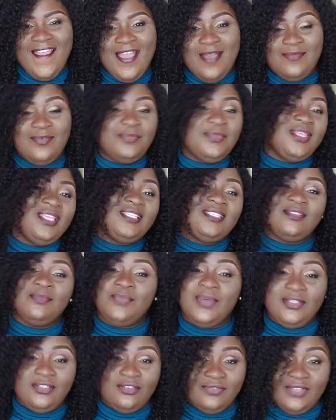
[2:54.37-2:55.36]
I'm from the
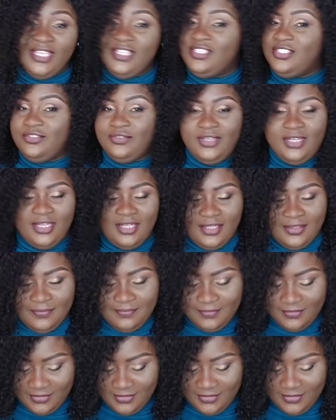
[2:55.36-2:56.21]
eastern part of Nigeria.